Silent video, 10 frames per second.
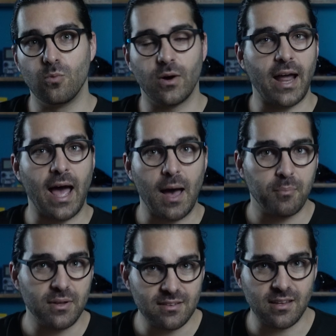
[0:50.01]
what
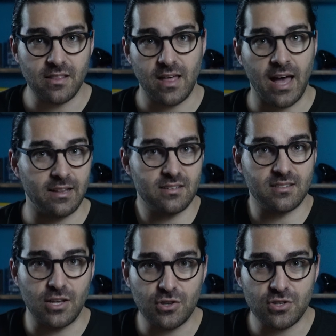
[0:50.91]
happens at this
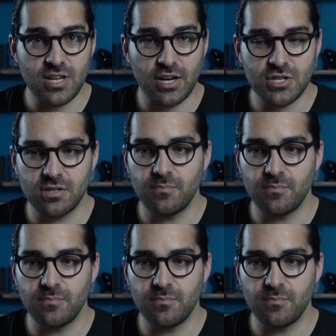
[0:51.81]
intersection,